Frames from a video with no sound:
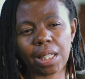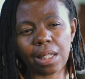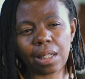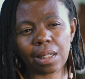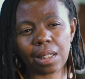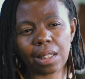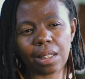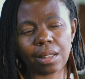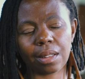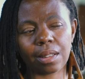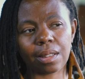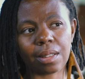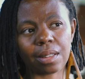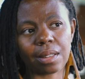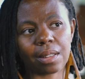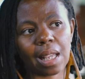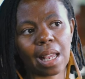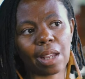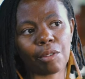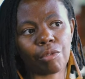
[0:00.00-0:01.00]
need
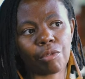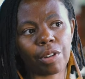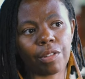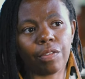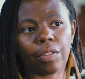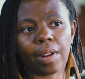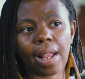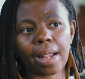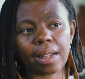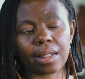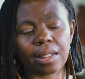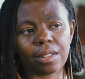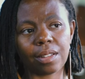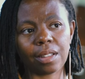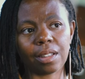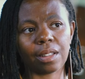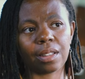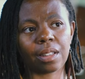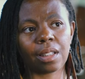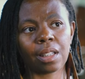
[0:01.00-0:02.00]
leaders that reflect
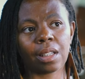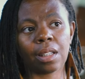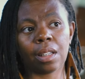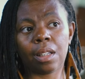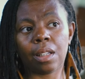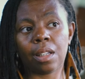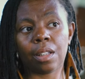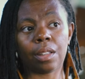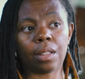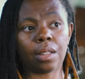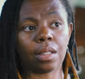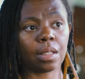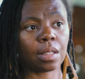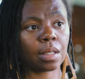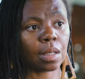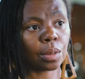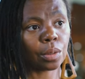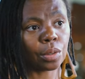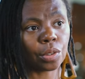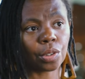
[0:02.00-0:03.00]
the, the
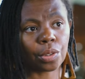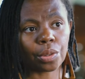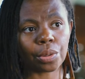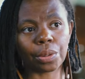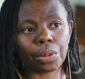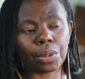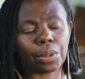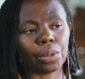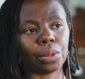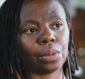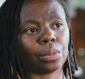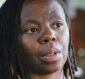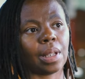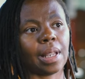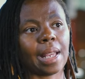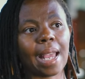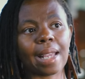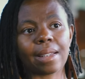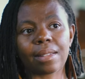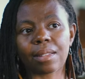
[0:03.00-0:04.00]
social,
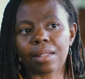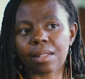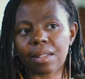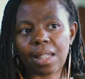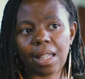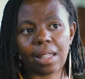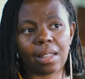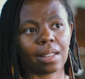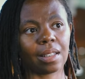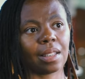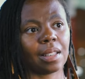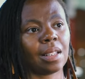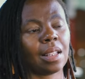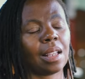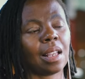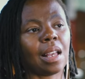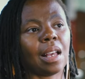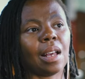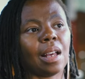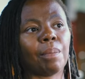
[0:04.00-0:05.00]
ethnic
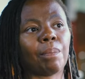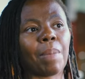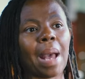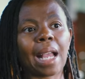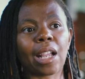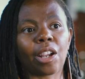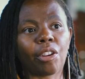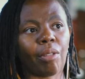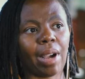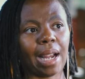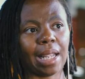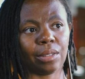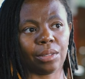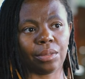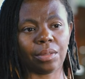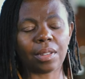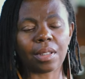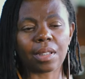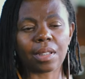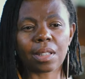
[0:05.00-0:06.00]

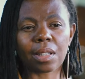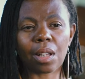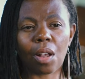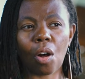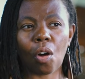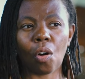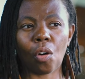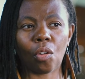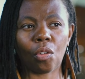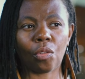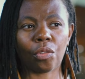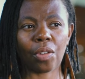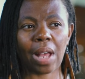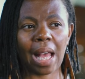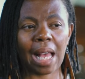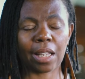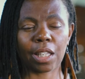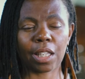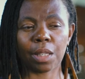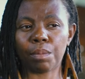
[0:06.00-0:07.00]
backgrounds of
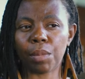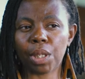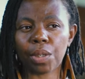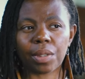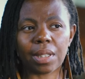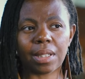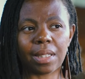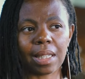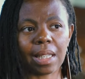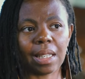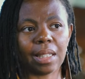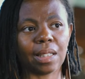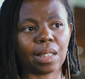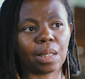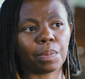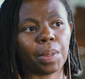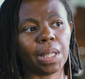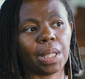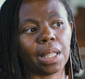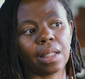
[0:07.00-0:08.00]
our
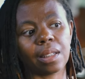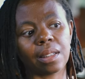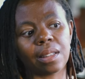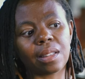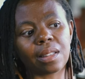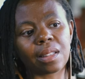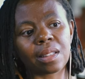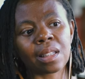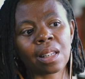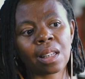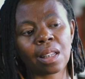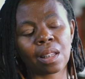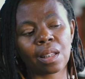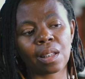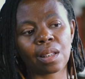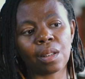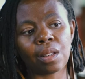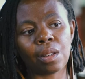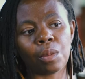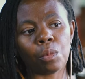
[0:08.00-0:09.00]
communities because
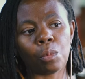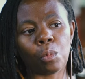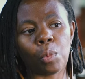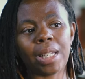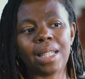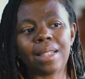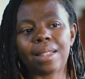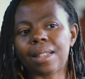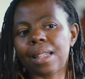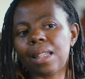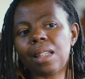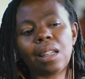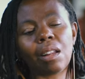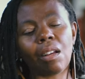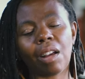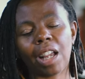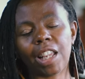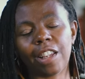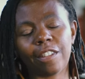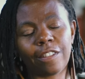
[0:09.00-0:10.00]
we see
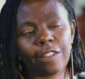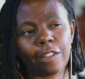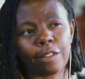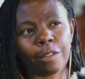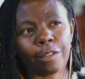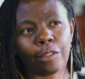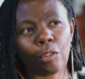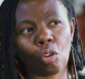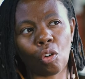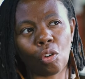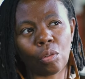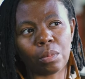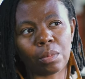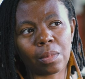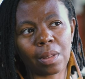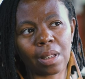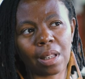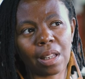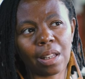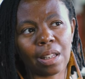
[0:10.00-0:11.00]
life
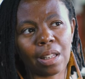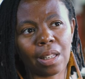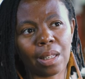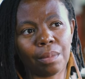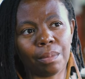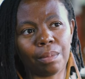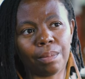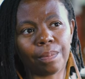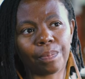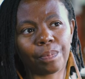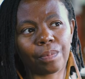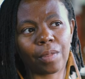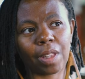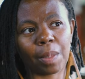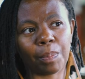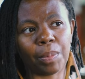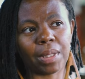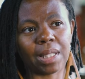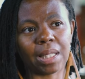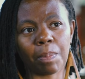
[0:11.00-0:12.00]
from um,
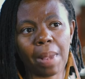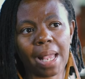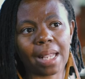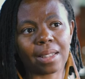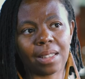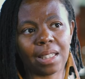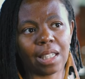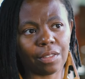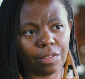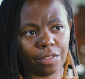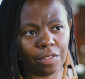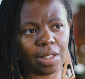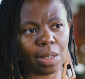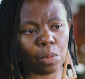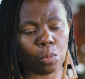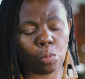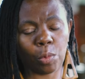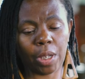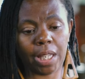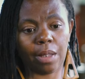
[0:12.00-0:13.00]
the perspective
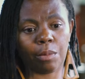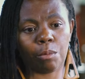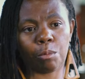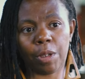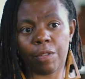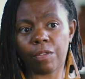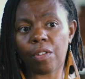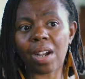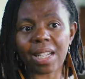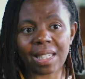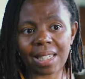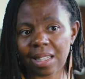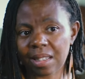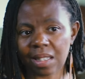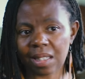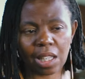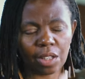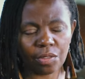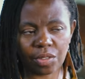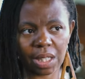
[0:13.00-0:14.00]
that we, we find
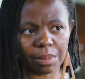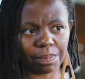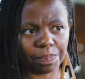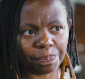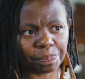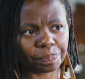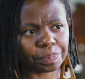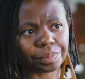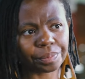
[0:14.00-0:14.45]
ourselves in.